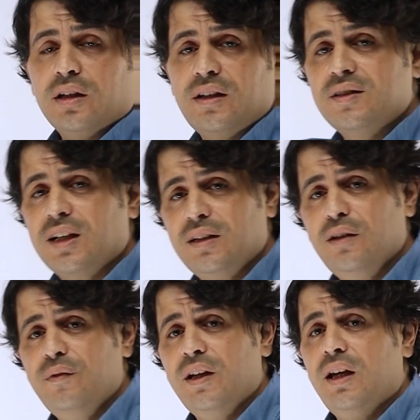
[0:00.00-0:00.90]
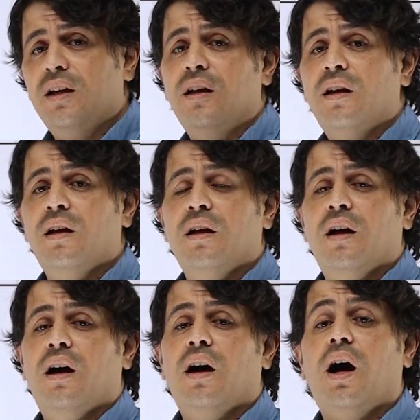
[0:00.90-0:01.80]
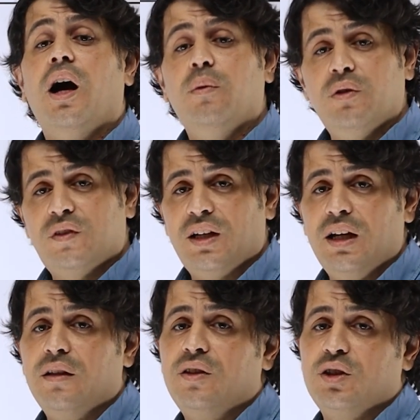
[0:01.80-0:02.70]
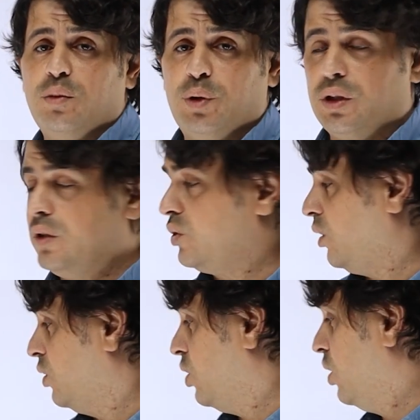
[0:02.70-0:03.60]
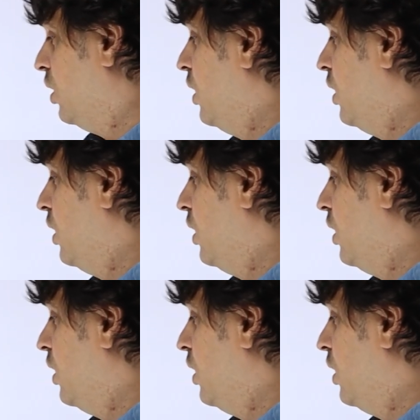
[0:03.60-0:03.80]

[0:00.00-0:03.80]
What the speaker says: consecutively, I would say this is a parallel structure,